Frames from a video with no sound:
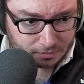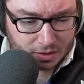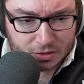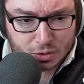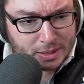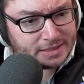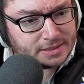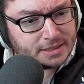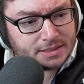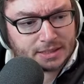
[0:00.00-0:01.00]
So it
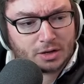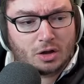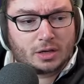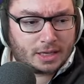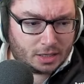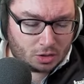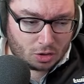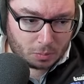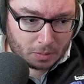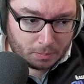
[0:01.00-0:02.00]
is an Arcane
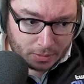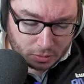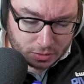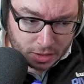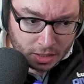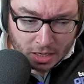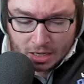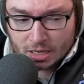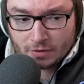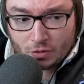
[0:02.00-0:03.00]
Comet build.
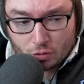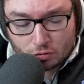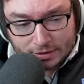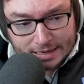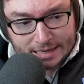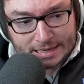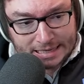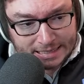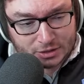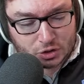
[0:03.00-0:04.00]
If you
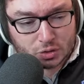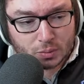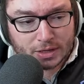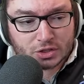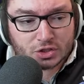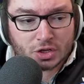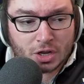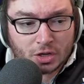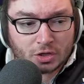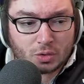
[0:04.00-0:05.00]
really do wish,
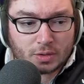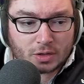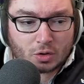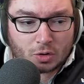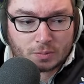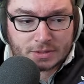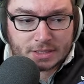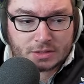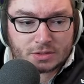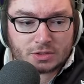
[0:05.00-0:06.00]
you can opt
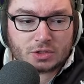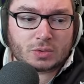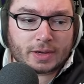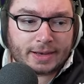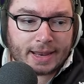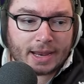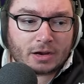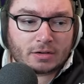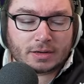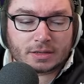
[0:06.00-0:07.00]
into an
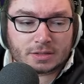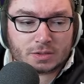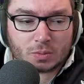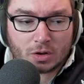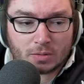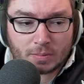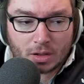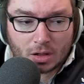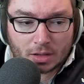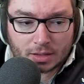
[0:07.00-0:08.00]
Airy as well, but
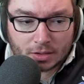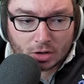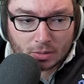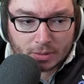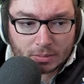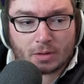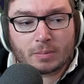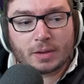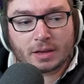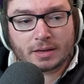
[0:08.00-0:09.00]
Arcane Comet, in my
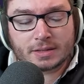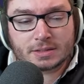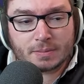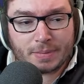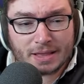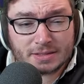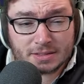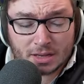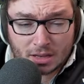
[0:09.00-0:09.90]
opinion, is the best.